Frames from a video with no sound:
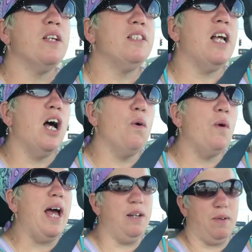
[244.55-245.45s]

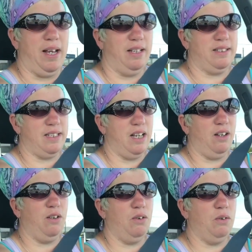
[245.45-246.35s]
So anyway,
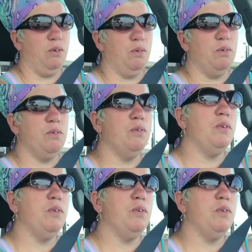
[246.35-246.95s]
so